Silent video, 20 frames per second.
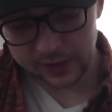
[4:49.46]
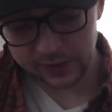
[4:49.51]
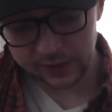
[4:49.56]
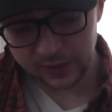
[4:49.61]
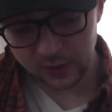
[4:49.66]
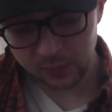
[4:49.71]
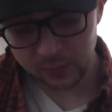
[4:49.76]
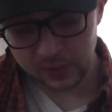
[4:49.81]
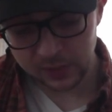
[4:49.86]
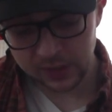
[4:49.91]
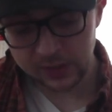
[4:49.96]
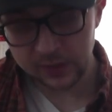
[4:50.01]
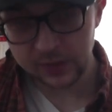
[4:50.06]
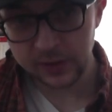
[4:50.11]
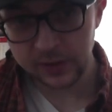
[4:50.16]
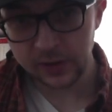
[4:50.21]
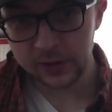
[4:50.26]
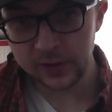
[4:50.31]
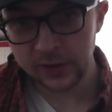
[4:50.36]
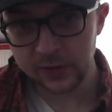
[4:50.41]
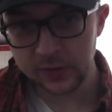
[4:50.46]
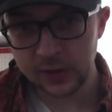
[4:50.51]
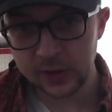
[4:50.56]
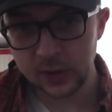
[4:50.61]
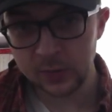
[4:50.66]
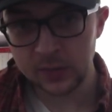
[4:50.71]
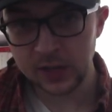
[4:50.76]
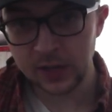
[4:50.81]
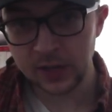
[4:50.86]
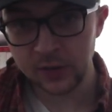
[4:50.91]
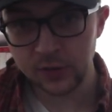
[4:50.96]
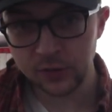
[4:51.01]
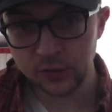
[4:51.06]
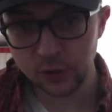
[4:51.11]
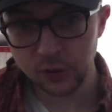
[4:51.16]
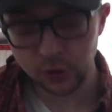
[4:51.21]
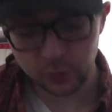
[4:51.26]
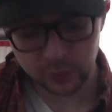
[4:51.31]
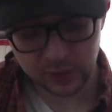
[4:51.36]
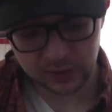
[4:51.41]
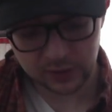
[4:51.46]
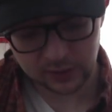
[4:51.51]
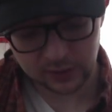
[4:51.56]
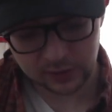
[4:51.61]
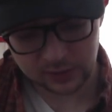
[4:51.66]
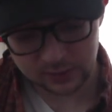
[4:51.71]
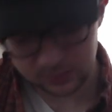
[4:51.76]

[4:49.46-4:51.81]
then immediately on that same downstroke picking,